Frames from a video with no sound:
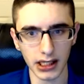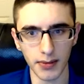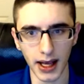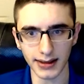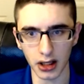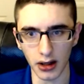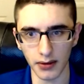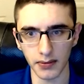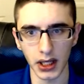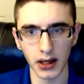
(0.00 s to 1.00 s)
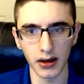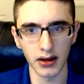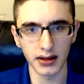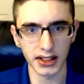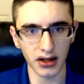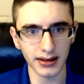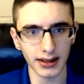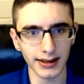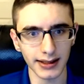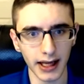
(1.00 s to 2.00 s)
Hill mascot. Students
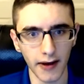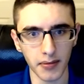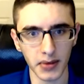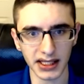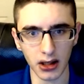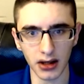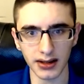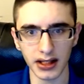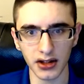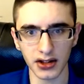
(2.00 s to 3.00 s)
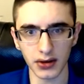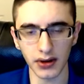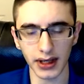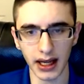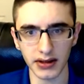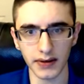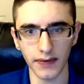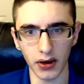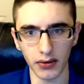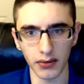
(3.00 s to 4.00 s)
and staff must log into their school account to
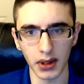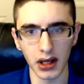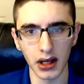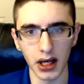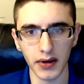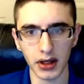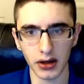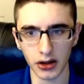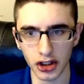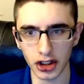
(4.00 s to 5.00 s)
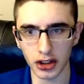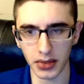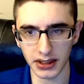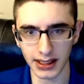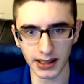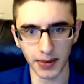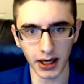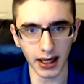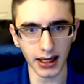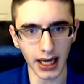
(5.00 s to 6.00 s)
vote. We encourage you to
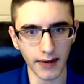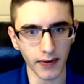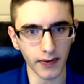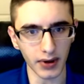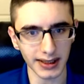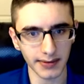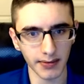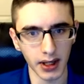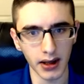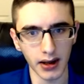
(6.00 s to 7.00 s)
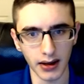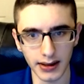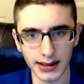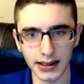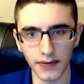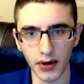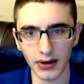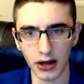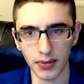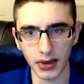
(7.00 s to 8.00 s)
participate and have a voice. This is the vote
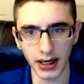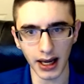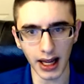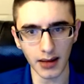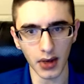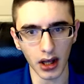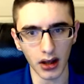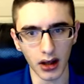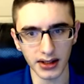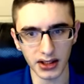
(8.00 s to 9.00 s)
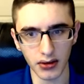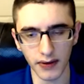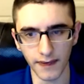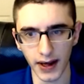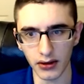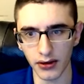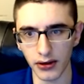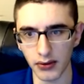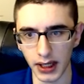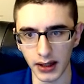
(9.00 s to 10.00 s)
that will put a name onto the final
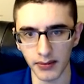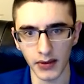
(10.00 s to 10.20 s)
three.